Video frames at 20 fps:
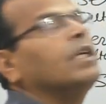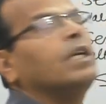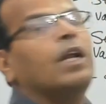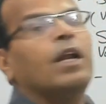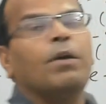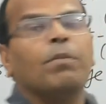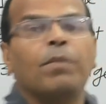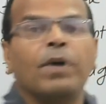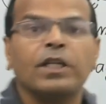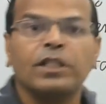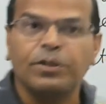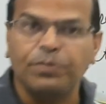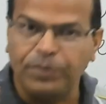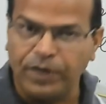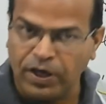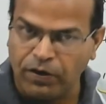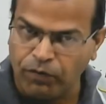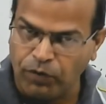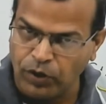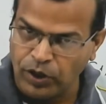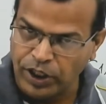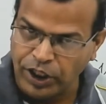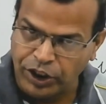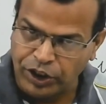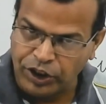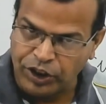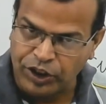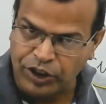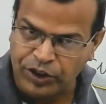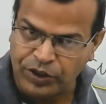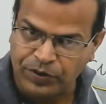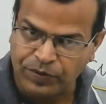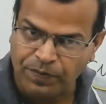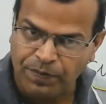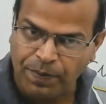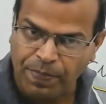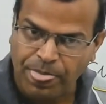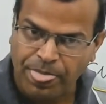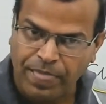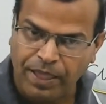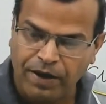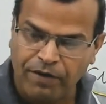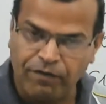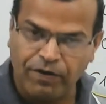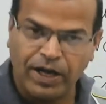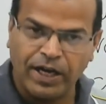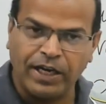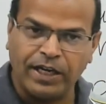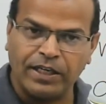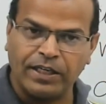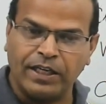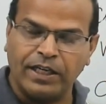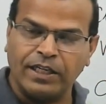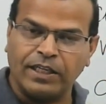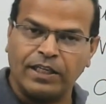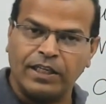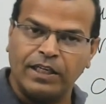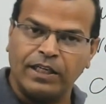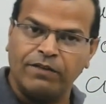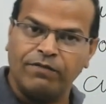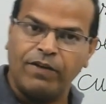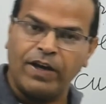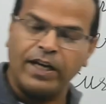must be a voltage. When it